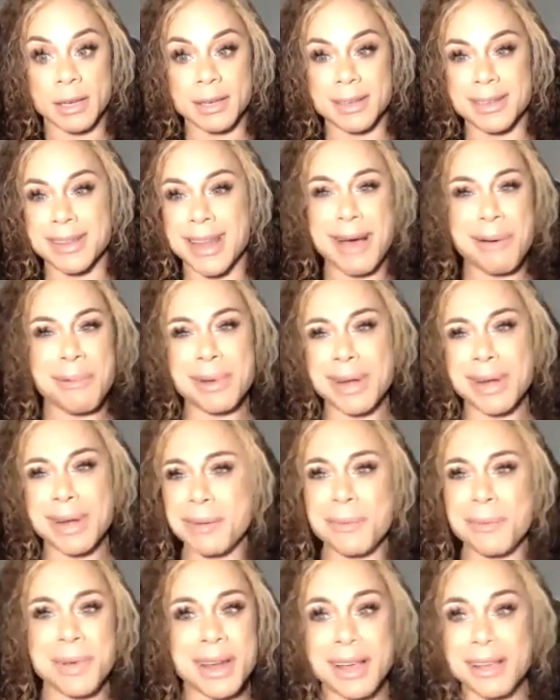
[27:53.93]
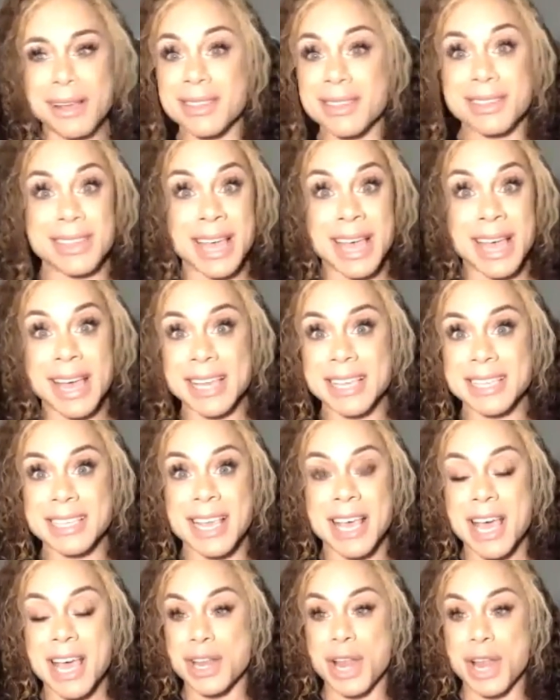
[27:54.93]
not what anyone else says,
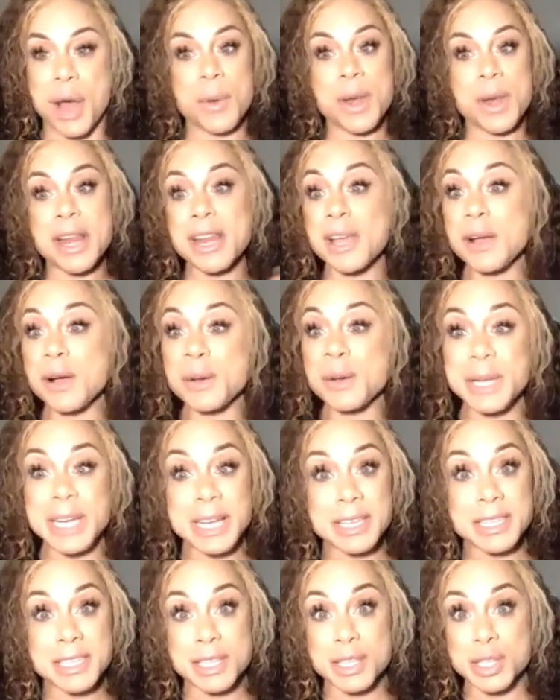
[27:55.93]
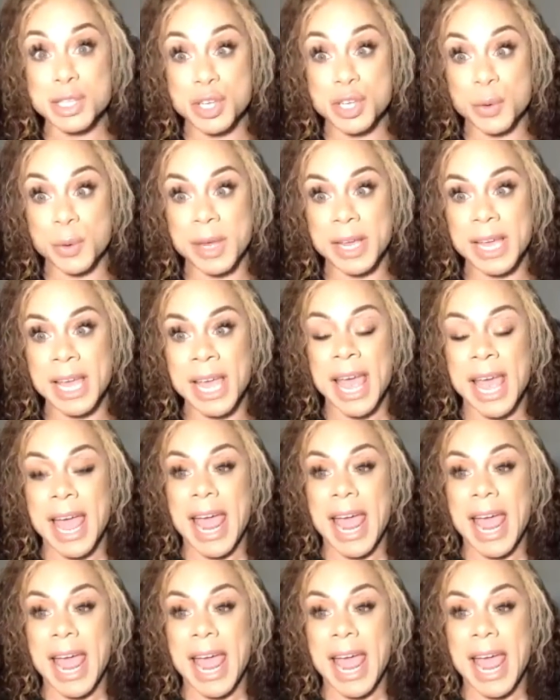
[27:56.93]
not what anyone else is doing.